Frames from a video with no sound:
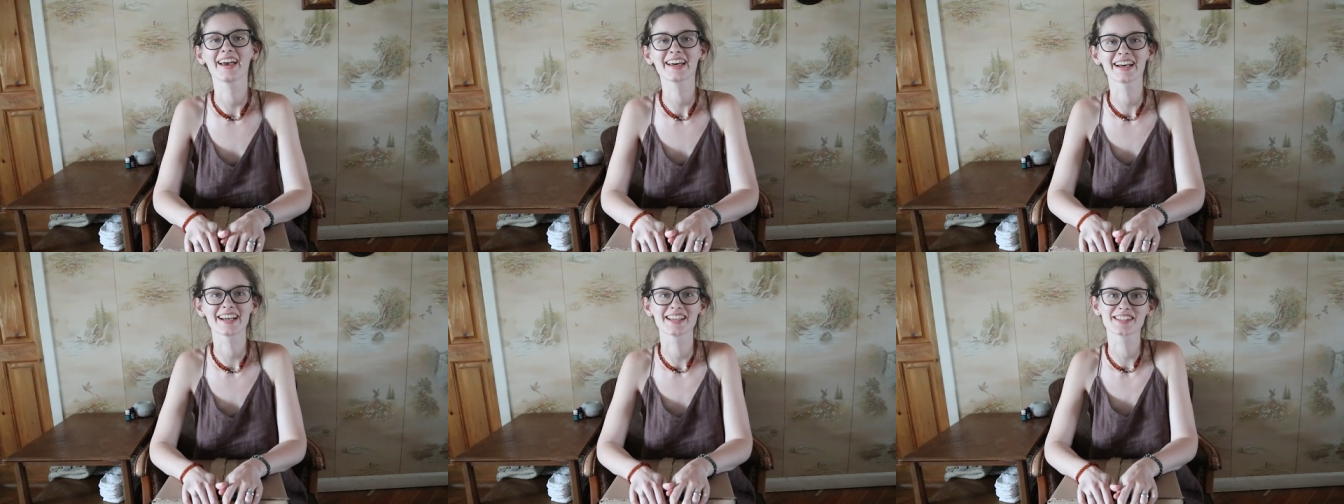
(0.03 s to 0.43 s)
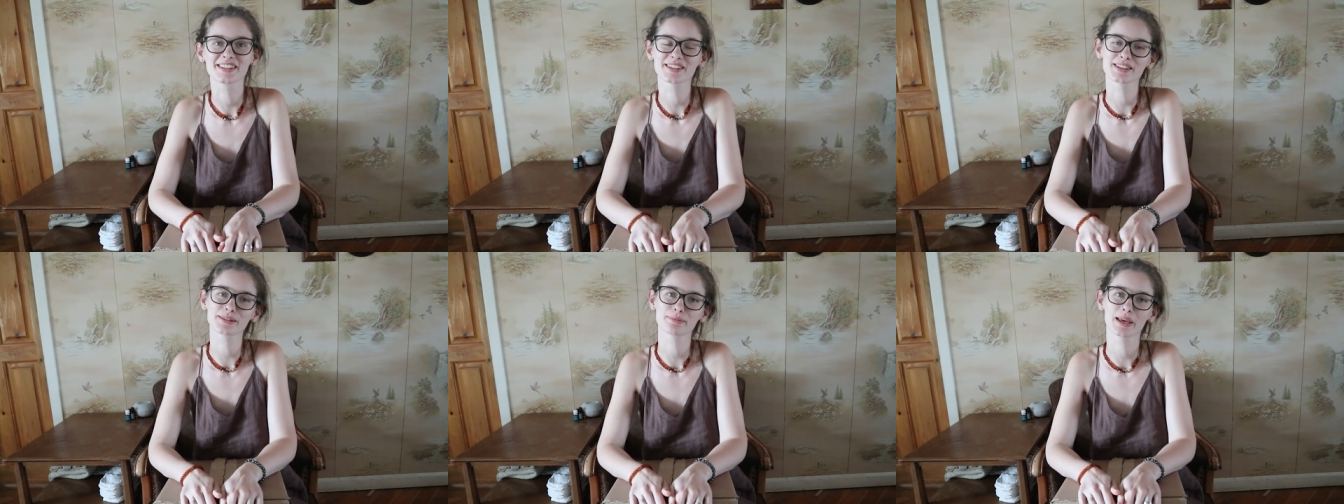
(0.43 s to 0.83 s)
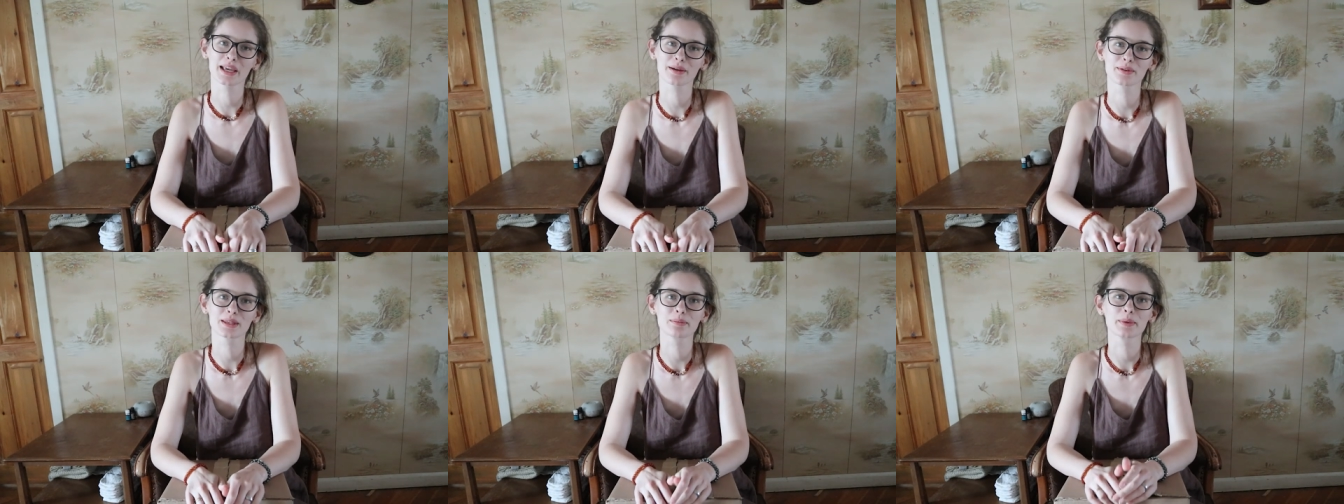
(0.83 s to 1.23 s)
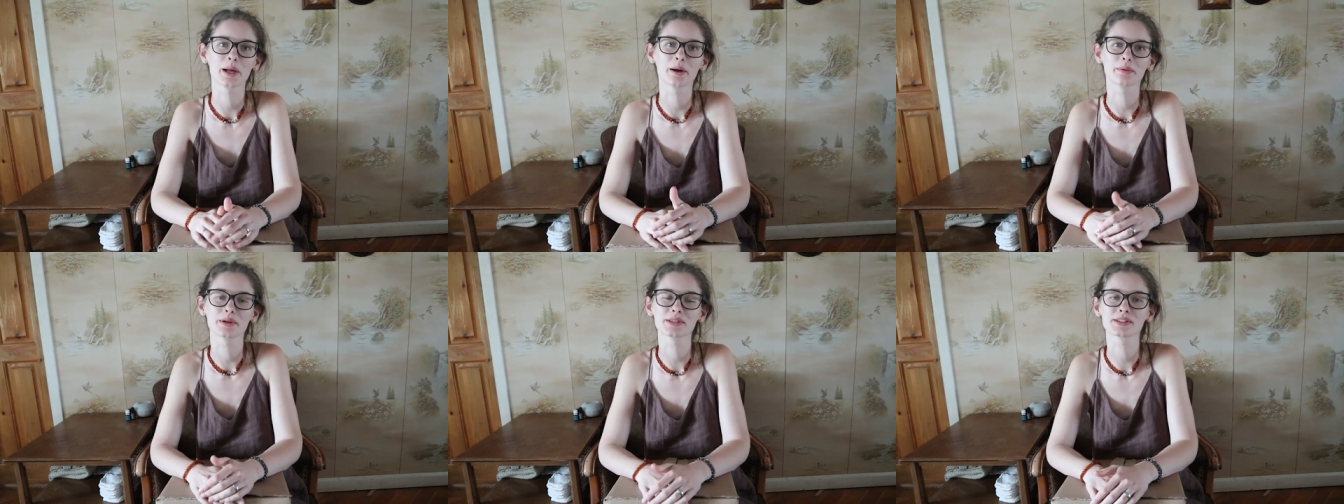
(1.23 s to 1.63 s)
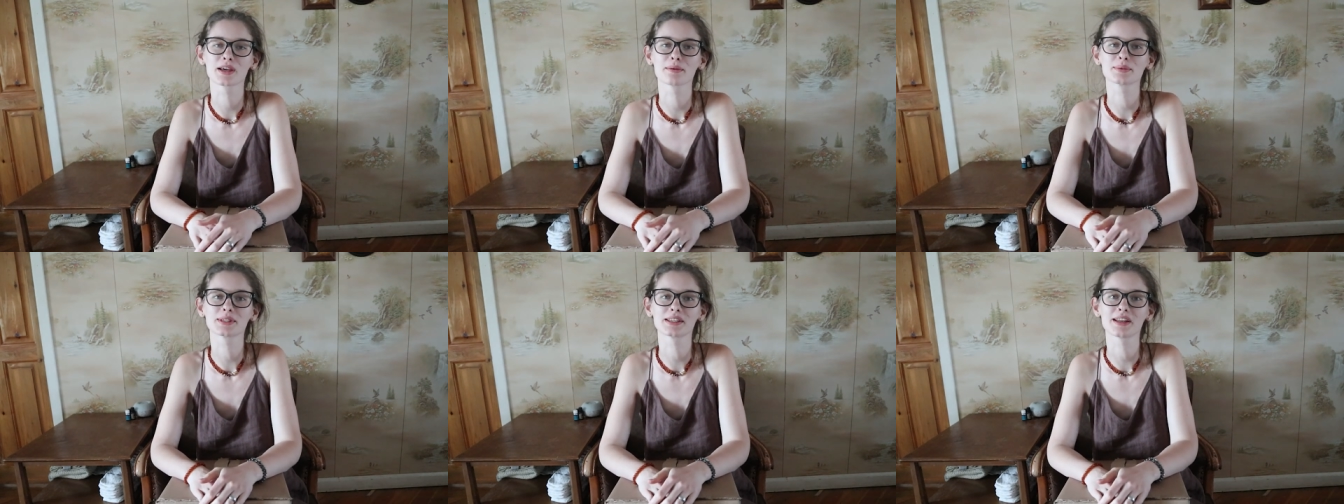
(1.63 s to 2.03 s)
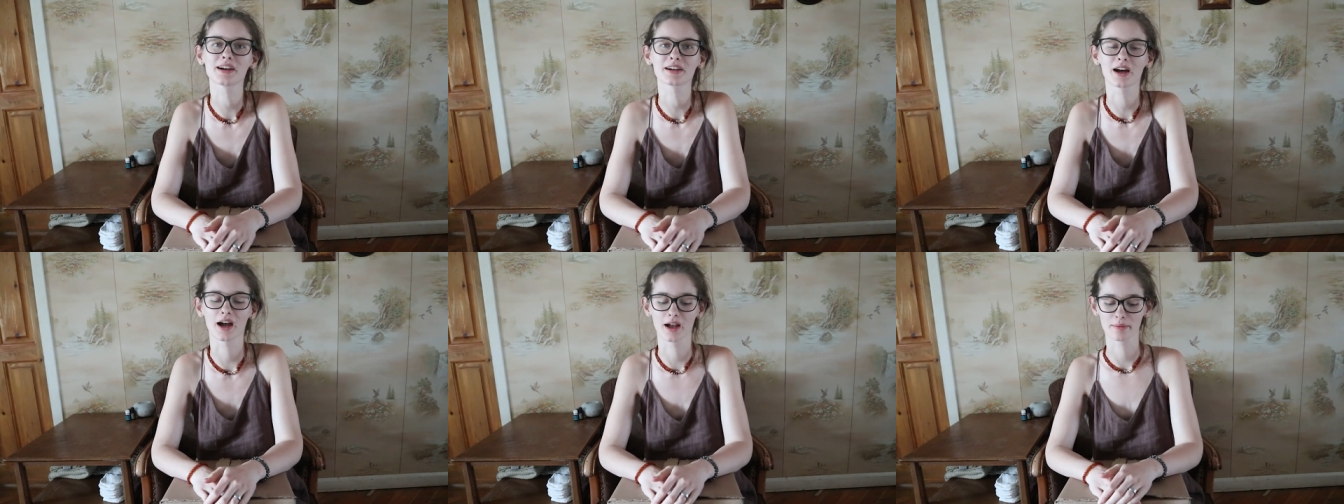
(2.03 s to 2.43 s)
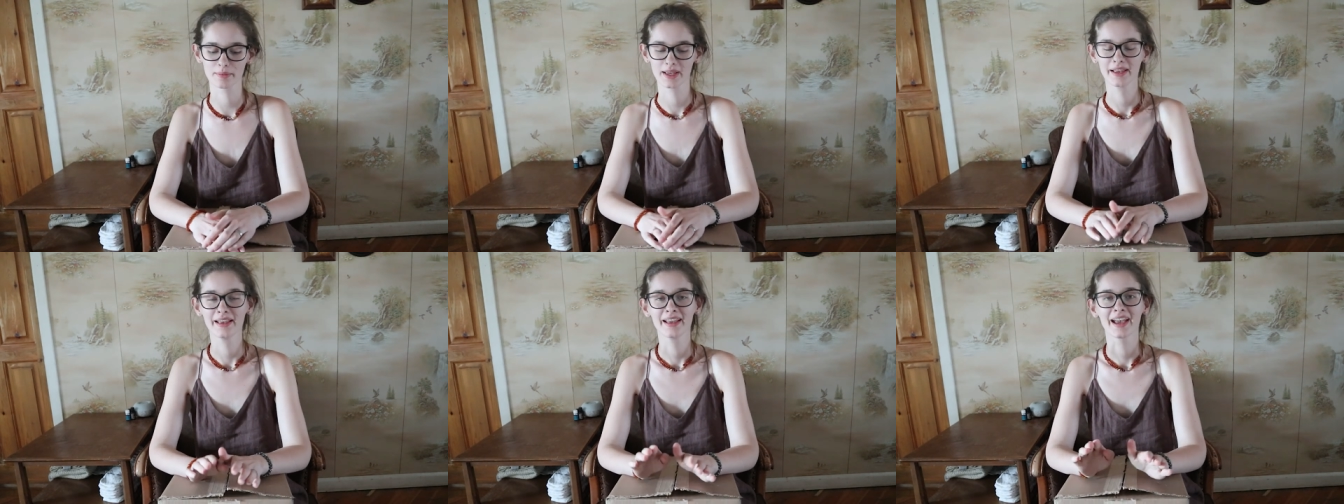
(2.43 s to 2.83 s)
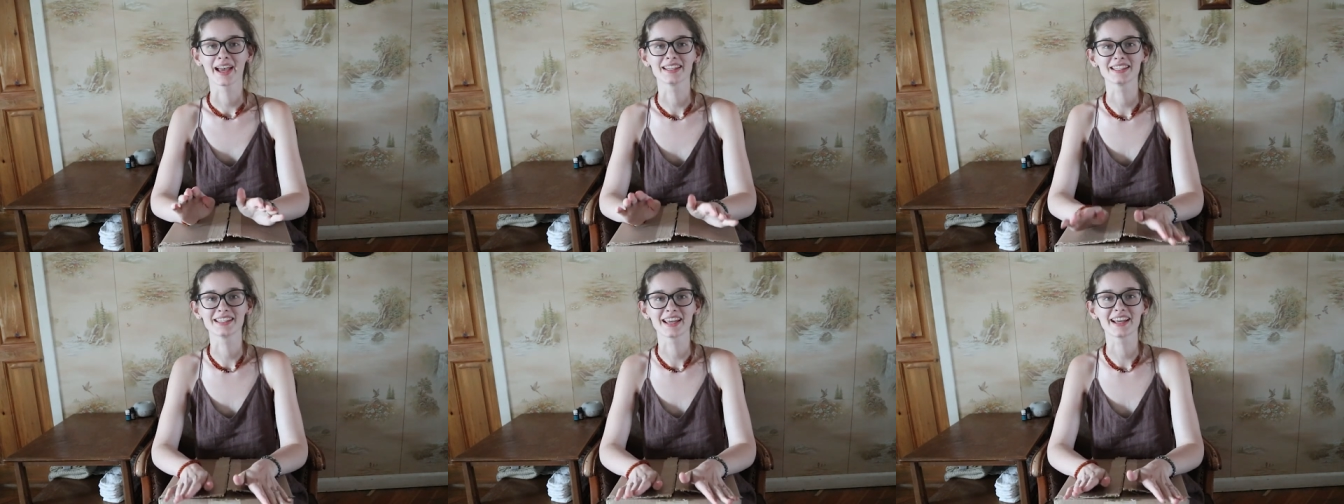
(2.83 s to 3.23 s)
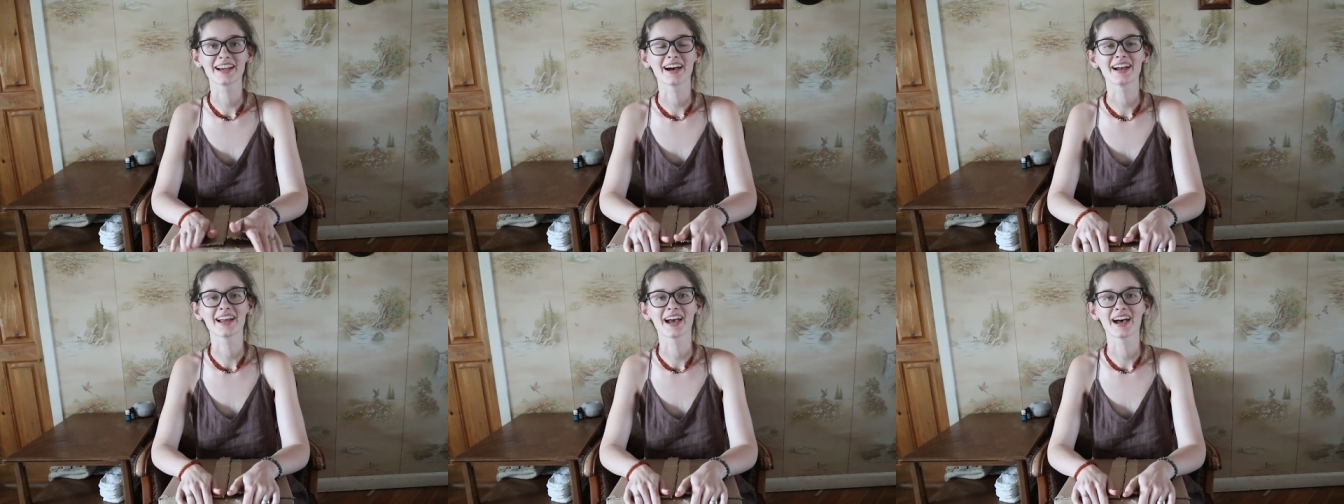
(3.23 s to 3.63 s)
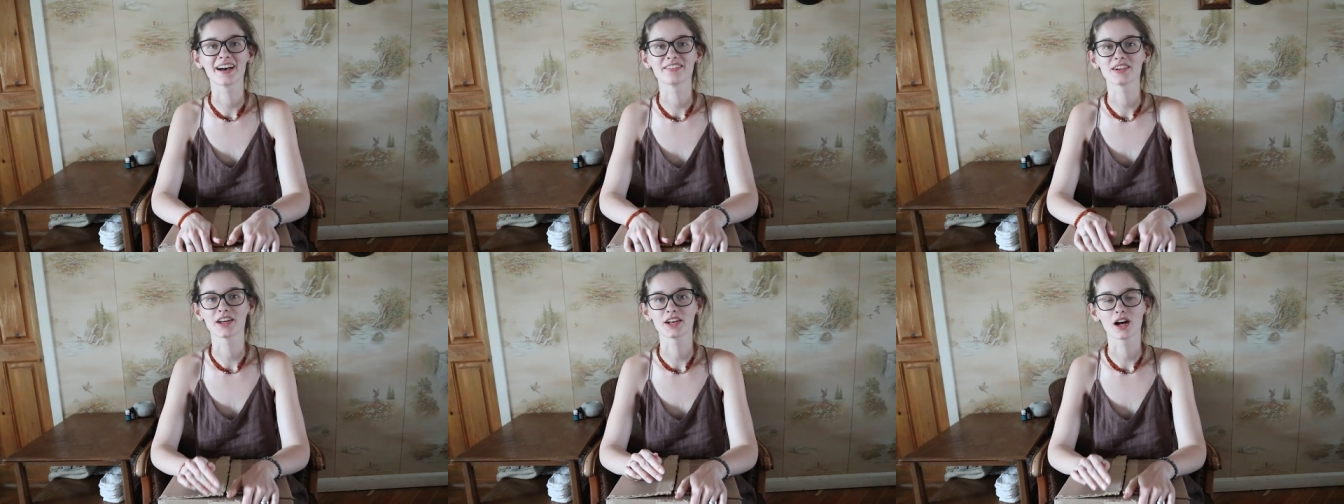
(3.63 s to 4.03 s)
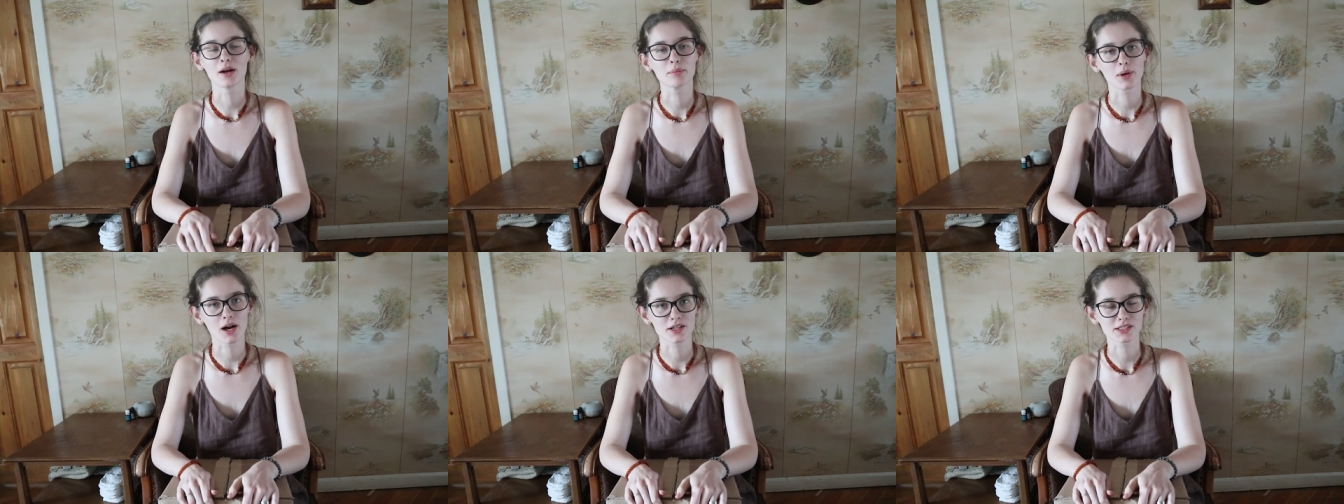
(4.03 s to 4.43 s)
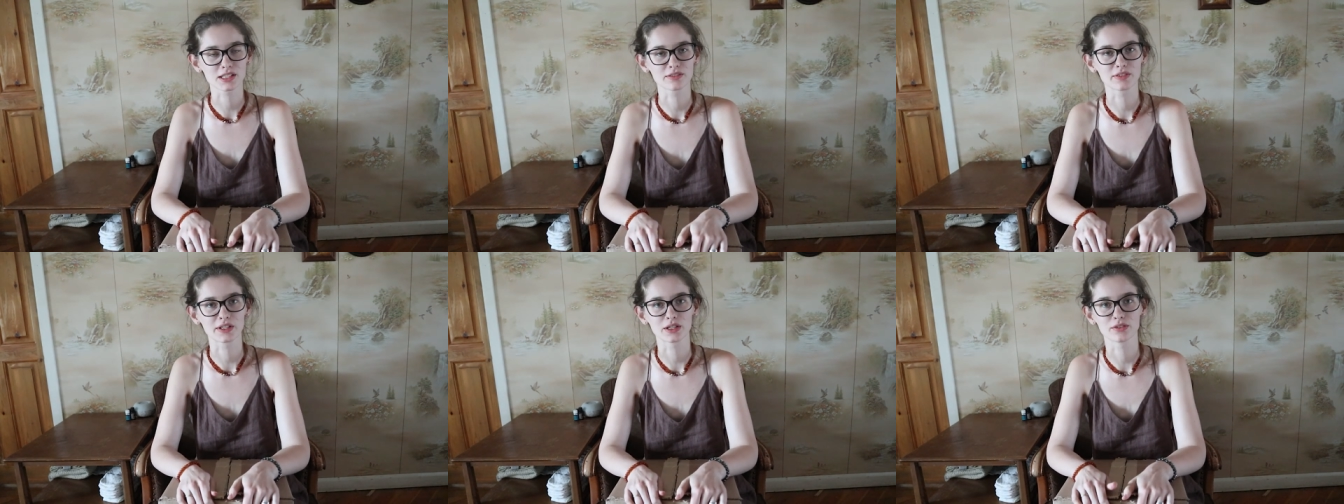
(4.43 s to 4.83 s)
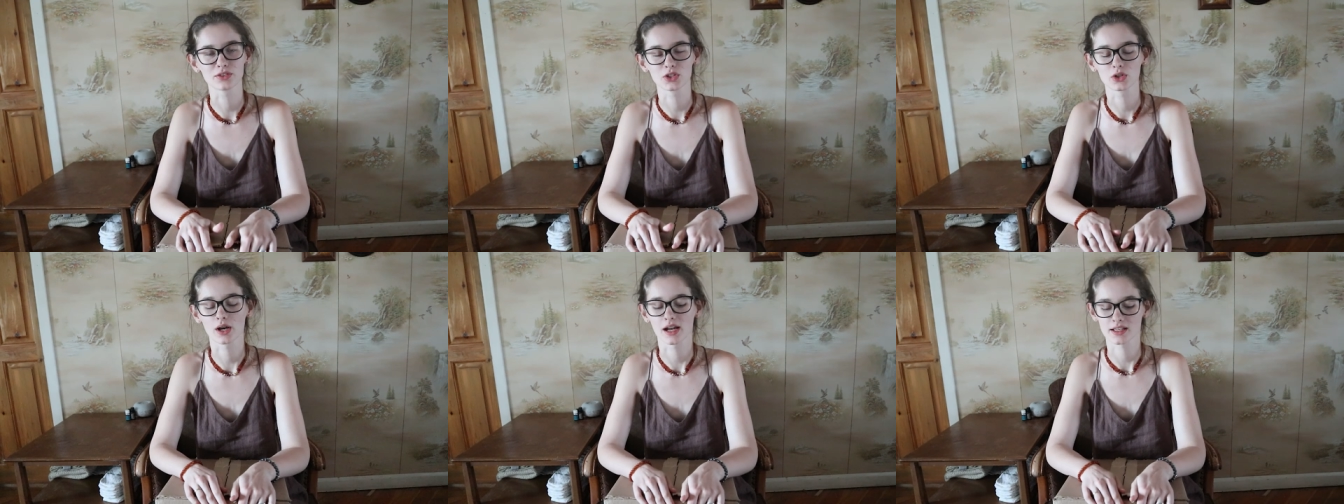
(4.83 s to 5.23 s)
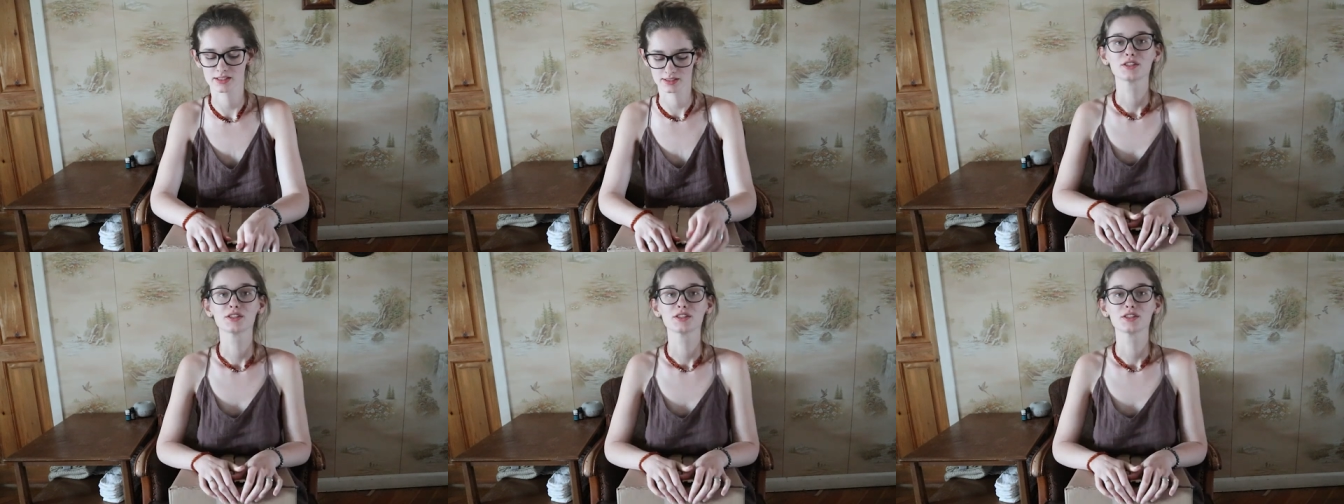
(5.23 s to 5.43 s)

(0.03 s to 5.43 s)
Hi guys, this is Megan with the blog wilsonhomestead.com and today I have an unboxing video for you guys.